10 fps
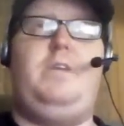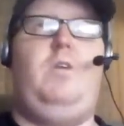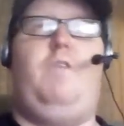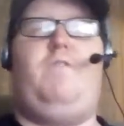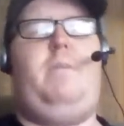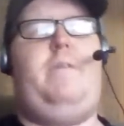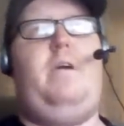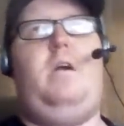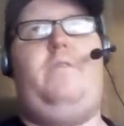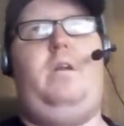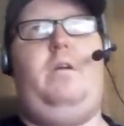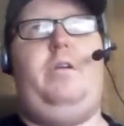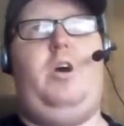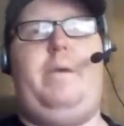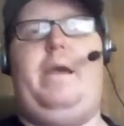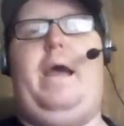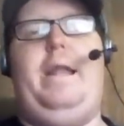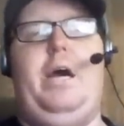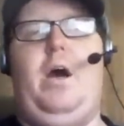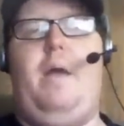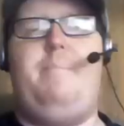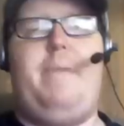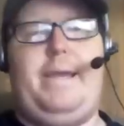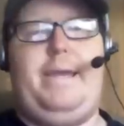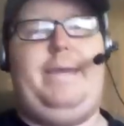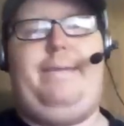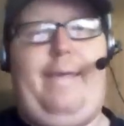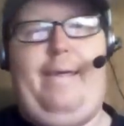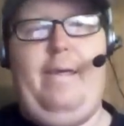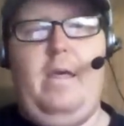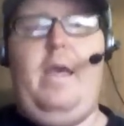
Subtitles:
Don't friend me there if you don't know me. I know I'm picky.